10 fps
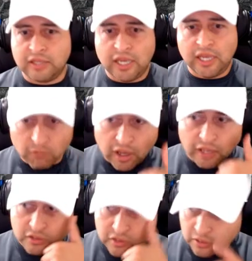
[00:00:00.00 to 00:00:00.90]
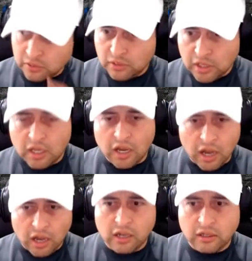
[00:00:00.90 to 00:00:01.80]
They want to
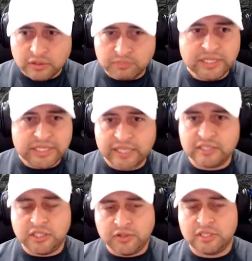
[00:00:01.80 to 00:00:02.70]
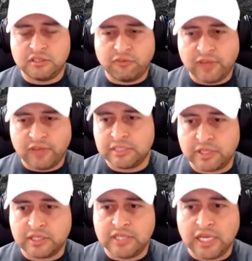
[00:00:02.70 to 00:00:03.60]
be taken seriously as a flagship
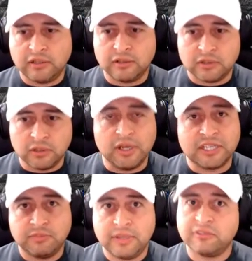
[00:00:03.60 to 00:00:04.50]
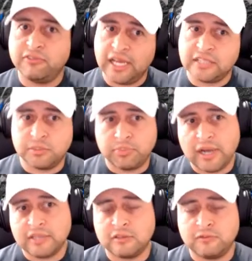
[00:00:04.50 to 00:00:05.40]
contender. So expect flagship
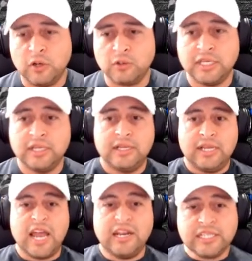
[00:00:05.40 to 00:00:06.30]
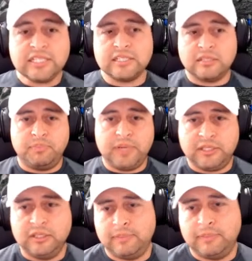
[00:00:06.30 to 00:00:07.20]
prices, folks. And this is the big
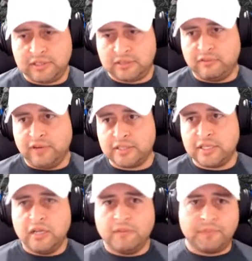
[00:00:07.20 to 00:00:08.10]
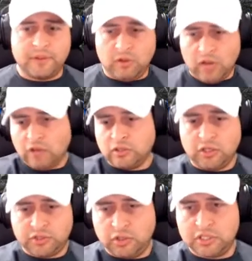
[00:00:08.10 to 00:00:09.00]
deal about this device. Well, I'll
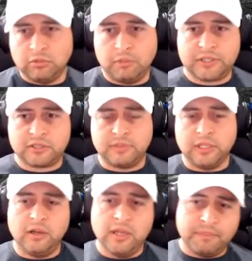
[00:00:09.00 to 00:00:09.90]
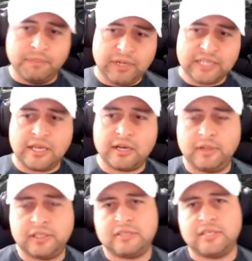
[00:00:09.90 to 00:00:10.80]
show you some more pictures below. But we got to talk
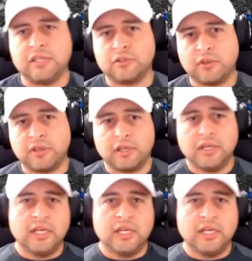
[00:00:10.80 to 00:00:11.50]
about this tensor thing.